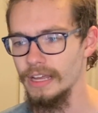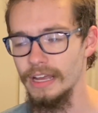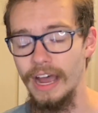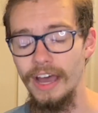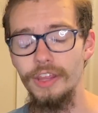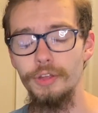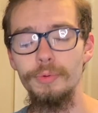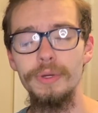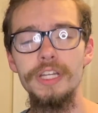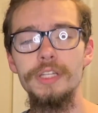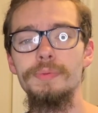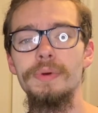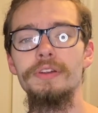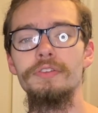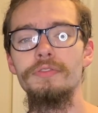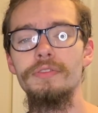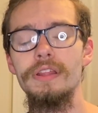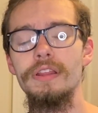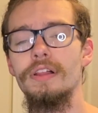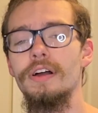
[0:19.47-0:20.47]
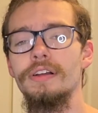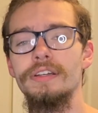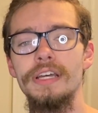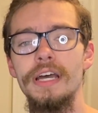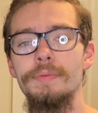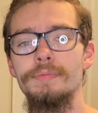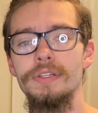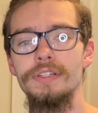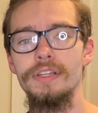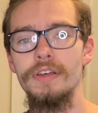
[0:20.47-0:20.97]
Either way, it's been a really long
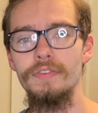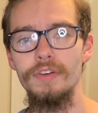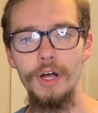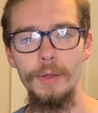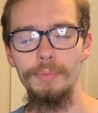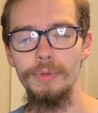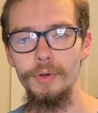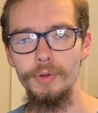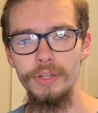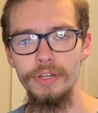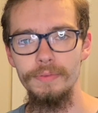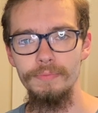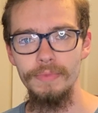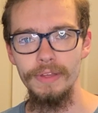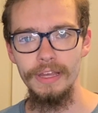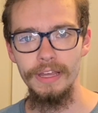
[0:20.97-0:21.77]
time since I've uploaded.